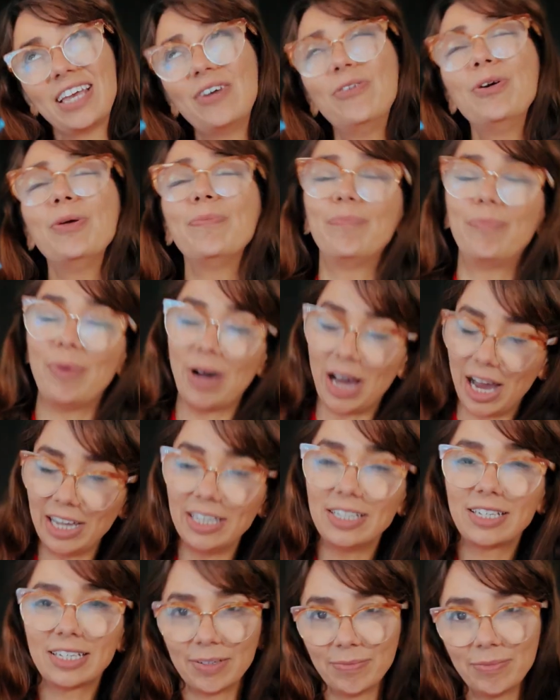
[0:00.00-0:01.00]
We
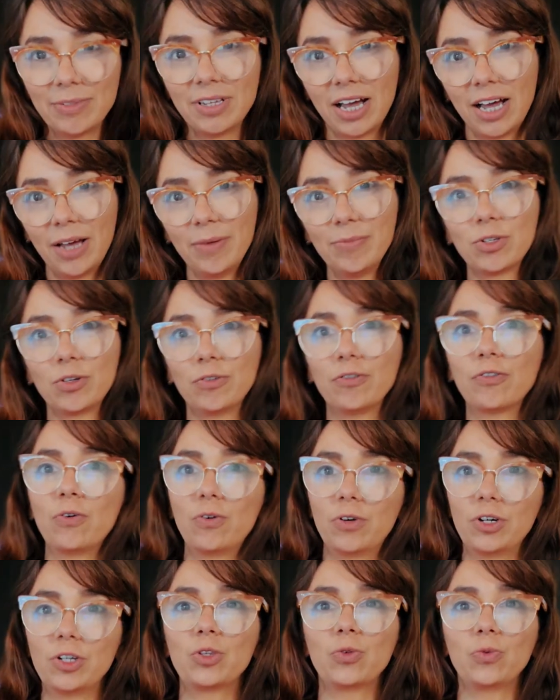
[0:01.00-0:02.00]
buy sometimes, of
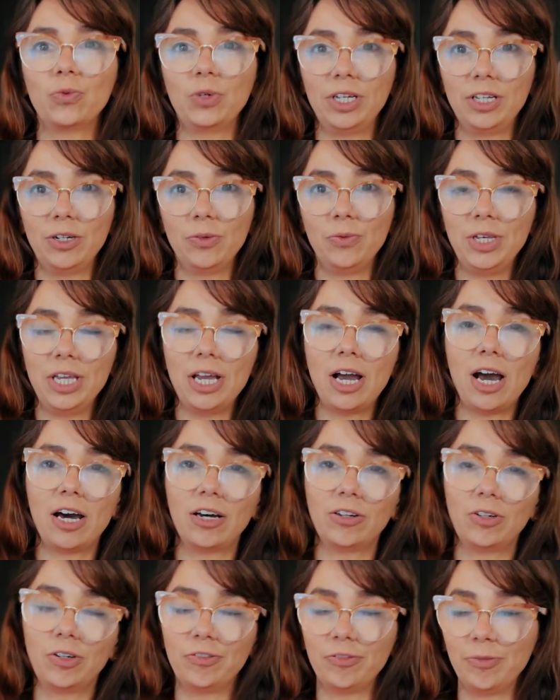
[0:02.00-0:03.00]
course, when we
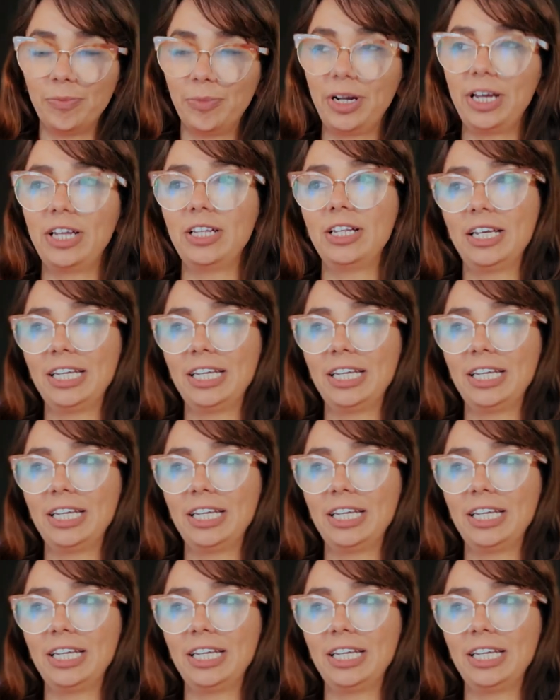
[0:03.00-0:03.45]
out of bread.